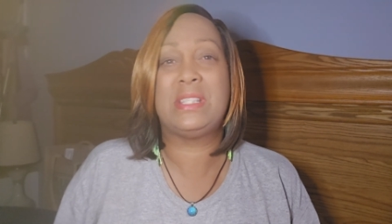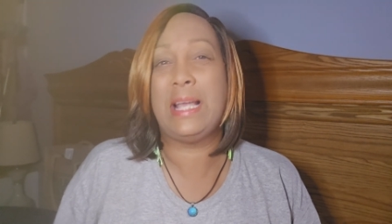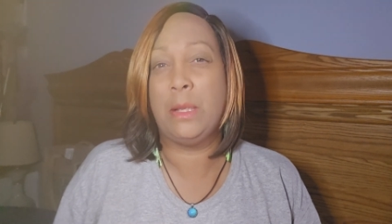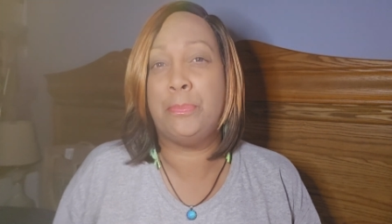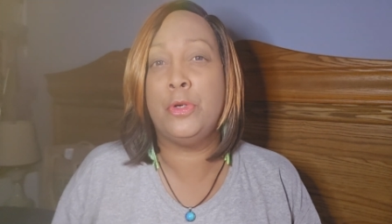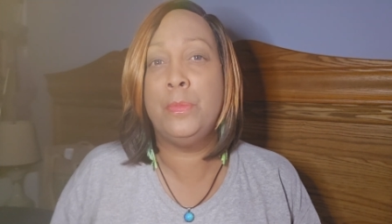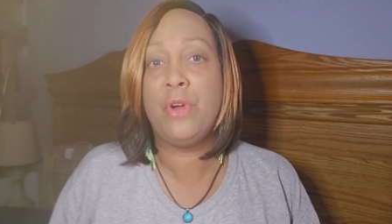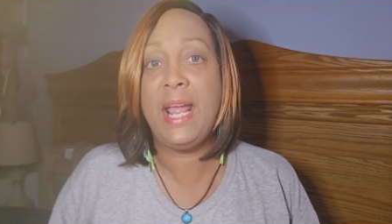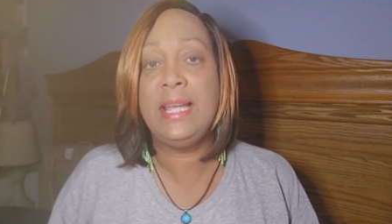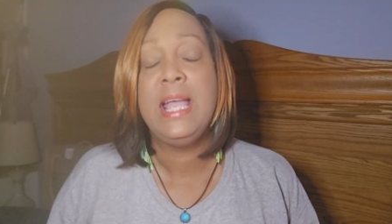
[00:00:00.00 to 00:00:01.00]
It's like a
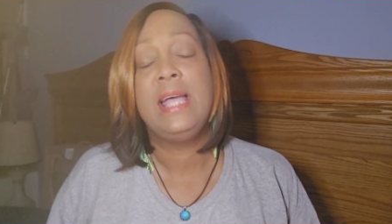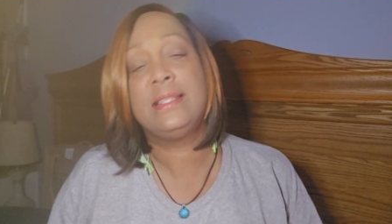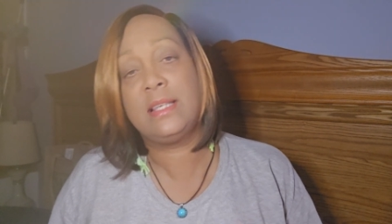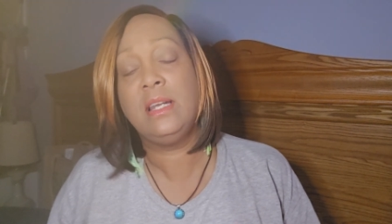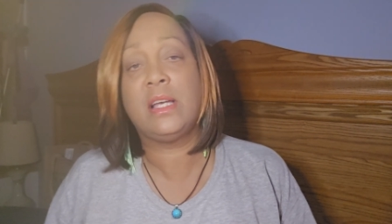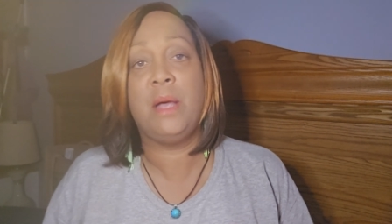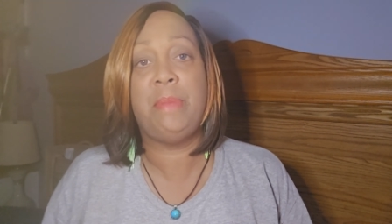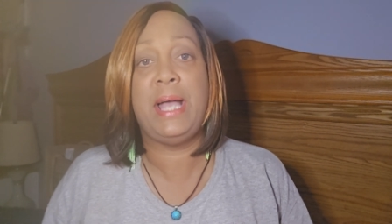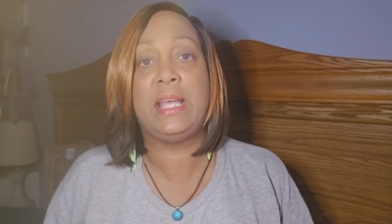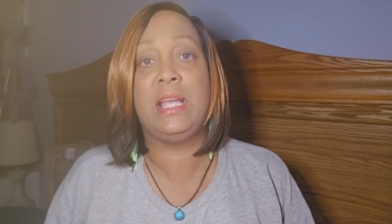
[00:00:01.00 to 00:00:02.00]
boomerang. It's going to come
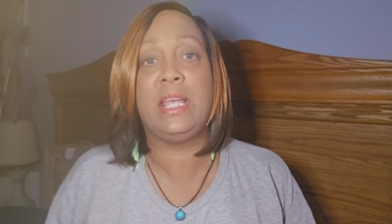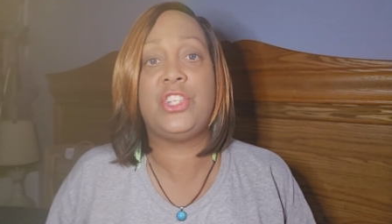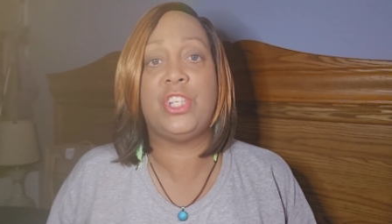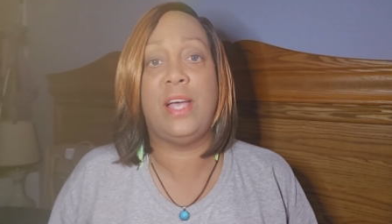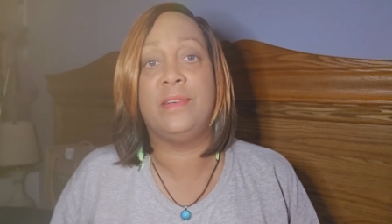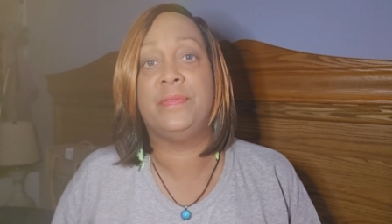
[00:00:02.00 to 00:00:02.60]
back and get you.